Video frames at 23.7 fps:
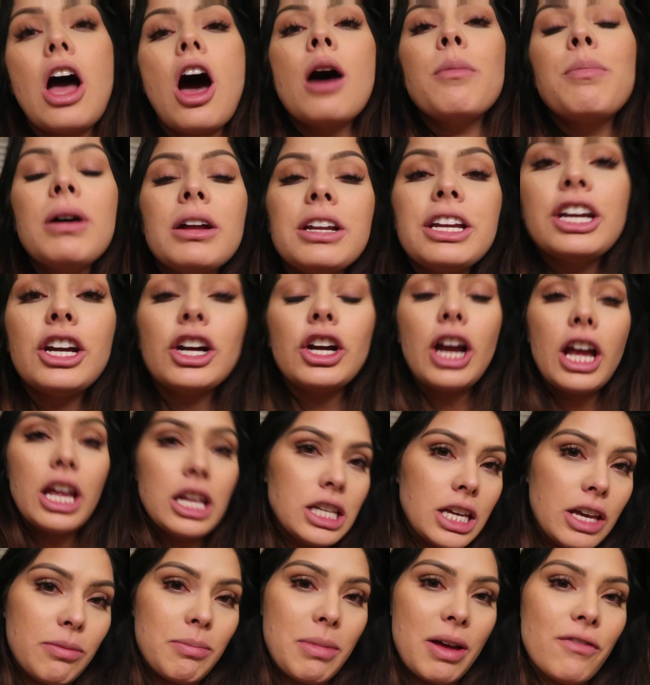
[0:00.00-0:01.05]
hop on here
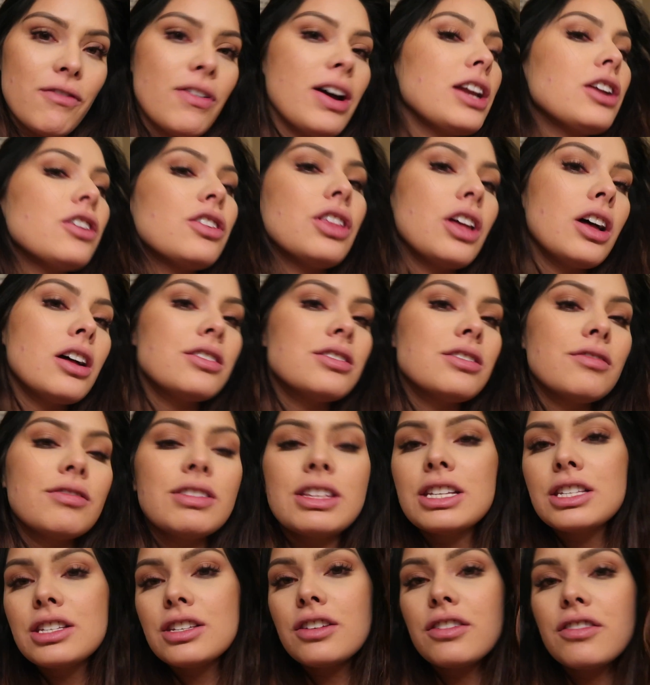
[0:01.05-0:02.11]
and give my final thoughts of
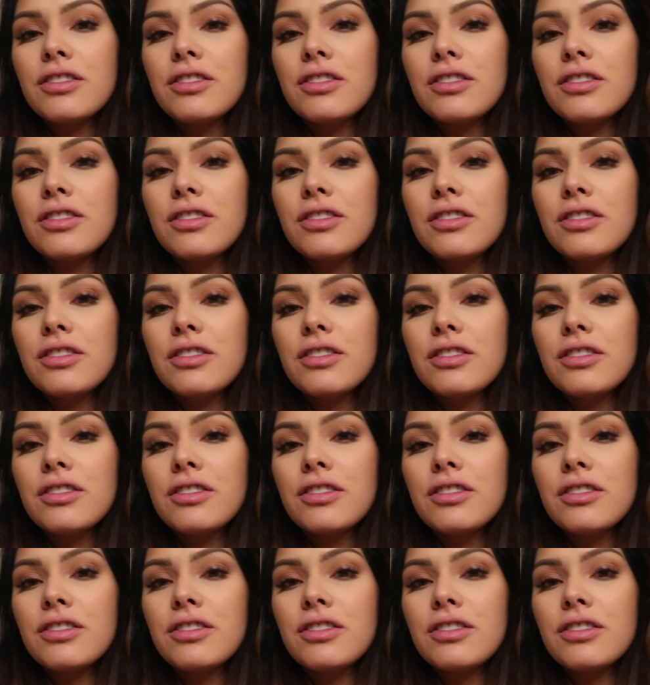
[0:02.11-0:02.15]
this